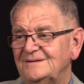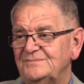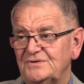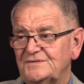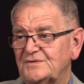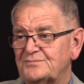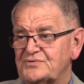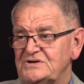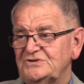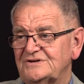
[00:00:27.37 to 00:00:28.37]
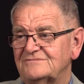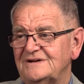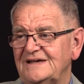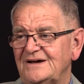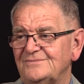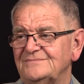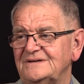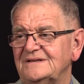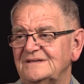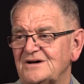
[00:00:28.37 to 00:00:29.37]
beautiful preacher, really helped me
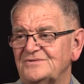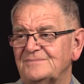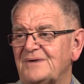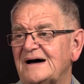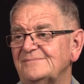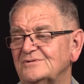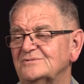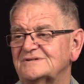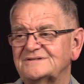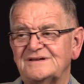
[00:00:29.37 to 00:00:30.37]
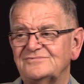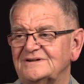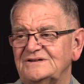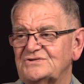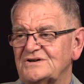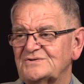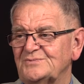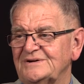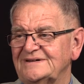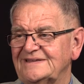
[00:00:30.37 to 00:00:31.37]
know the Bible was thoroughly
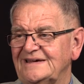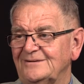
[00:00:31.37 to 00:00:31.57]
trustworthy,